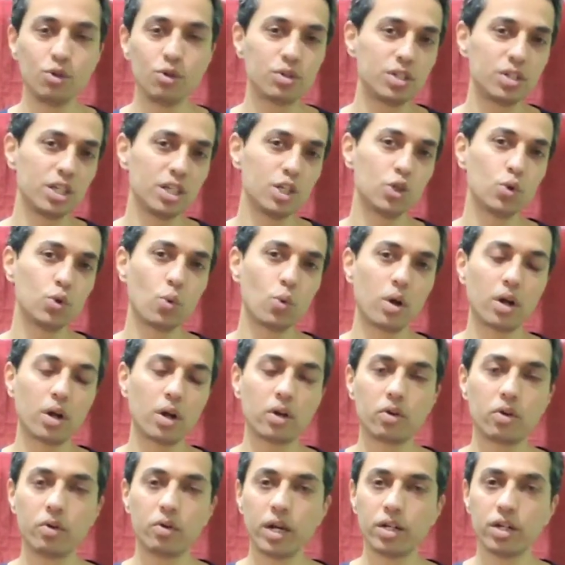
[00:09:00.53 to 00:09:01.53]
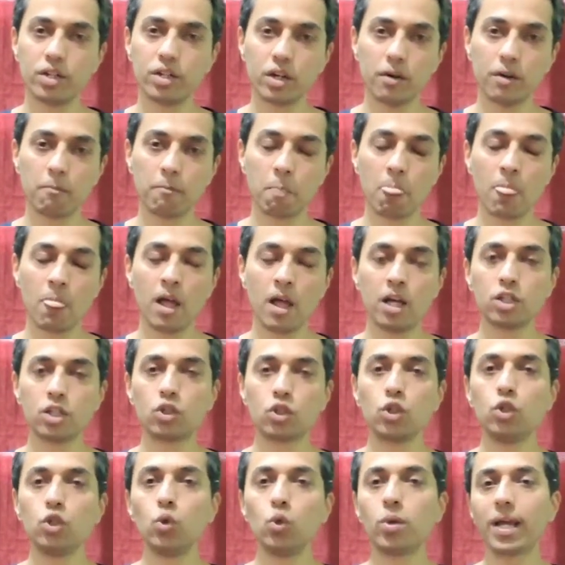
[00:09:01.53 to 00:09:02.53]
you see you are a creator
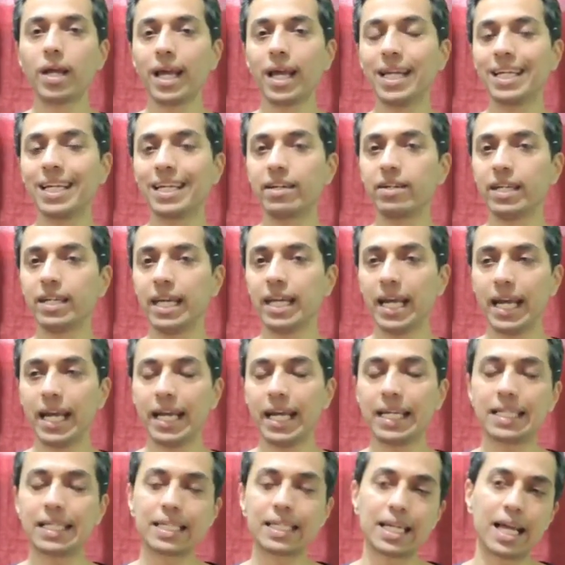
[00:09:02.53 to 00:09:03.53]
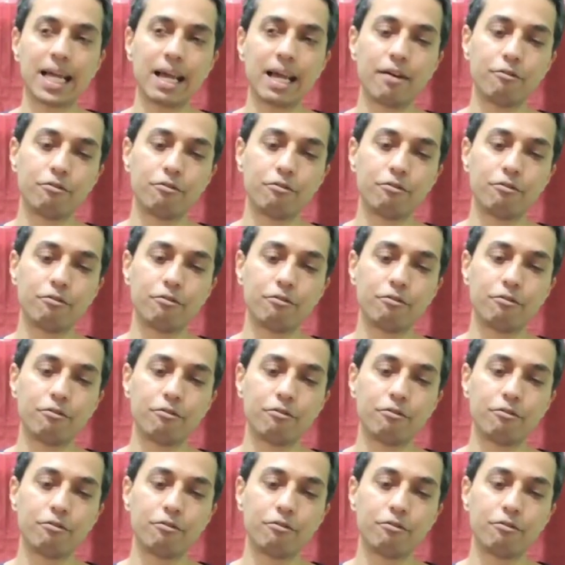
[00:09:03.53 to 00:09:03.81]
so you can create